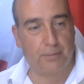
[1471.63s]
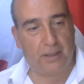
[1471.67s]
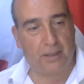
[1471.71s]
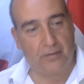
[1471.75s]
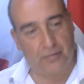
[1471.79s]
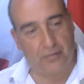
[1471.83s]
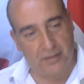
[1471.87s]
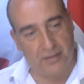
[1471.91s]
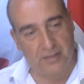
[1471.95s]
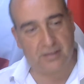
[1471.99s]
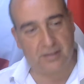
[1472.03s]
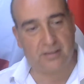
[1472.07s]

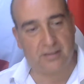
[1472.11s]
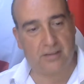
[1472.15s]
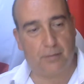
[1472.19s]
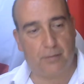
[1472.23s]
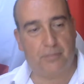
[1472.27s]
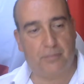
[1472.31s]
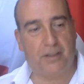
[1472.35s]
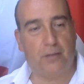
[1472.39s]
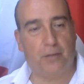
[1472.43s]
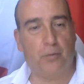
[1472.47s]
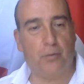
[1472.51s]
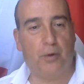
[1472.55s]
But this is
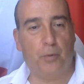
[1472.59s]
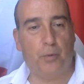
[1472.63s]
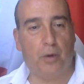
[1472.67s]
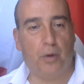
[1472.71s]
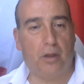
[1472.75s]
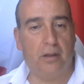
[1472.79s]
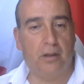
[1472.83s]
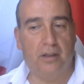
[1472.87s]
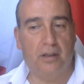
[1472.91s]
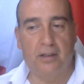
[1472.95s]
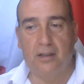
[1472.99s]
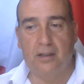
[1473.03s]
something we
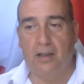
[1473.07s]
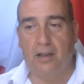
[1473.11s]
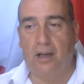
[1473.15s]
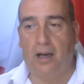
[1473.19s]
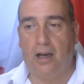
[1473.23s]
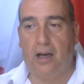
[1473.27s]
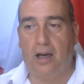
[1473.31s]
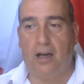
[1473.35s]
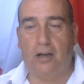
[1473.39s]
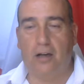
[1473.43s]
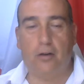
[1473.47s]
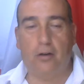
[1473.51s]
will
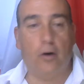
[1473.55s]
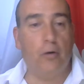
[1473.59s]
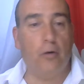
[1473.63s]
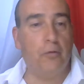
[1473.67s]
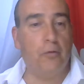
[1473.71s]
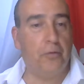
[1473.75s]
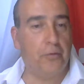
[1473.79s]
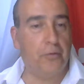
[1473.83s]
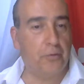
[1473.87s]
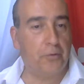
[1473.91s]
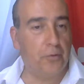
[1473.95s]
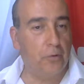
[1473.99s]
go
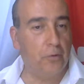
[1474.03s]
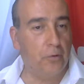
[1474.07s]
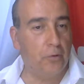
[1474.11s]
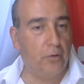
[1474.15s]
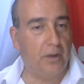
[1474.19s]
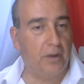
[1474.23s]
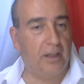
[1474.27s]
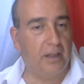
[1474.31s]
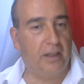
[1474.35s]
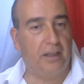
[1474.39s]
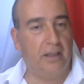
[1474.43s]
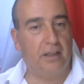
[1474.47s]

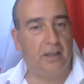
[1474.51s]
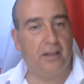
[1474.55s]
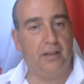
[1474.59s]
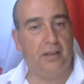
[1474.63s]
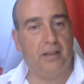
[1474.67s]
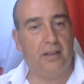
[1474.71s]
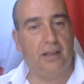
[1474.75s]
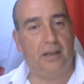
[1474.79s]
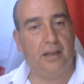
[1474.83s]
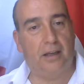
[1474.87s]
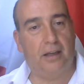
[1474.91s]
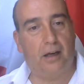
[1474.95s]
through
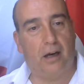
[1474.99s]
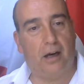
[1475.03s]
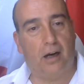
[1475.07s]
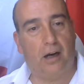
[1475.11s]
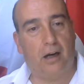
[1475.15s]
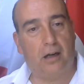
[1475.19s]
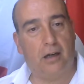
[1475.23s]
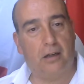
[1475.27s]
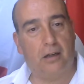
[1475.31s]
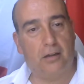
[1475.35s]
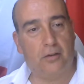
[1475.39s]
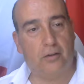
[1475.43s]
in
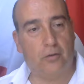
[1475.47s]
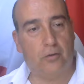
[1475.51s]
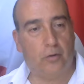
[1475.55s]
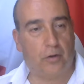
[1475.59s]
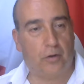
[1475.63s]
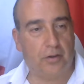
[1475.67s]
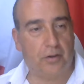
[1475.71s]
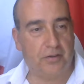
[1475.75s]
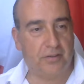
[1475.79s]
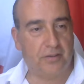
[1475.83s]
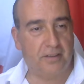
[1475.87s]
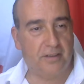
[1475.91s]
our
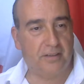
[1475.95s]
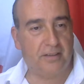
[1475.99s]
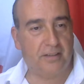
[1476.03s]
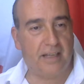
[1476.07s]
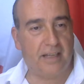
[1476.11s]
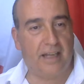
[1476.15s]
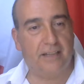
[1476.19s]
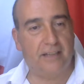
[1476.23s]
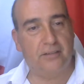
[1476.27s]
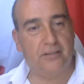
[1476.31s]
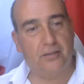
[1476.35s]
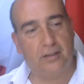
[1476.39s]
courses
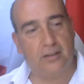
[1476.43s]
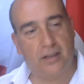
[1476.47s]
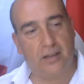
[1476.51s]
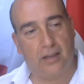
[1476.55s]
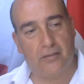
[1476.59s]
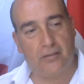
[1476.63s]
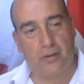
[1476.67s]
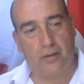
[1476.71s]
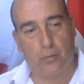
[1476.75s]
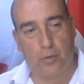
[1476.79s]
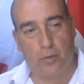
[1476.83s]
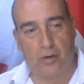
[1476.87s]
and
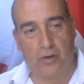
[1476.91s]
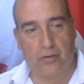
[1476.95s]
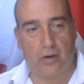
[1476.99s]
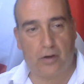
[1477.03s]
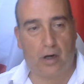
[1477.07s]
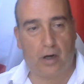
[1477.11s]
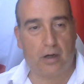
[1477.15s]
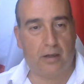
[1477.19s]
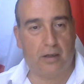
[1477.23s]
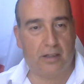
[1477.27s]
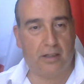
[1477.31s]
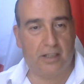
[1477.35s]
together with
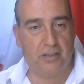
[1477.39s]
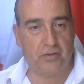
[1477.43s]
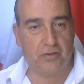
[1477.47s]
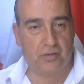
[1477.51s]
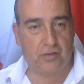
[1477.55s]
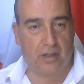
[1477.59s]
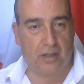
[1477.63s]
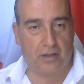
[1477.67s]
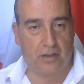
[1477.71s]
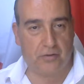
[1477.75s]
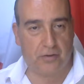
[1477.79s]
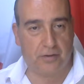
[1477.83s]
our
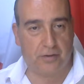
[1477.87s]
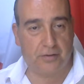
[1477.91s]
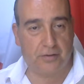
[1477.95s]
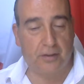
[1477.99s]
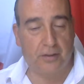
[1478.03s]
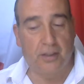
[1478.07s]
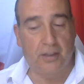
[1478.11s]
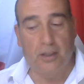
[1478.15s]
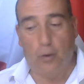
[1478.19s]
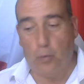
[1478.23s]
instructors.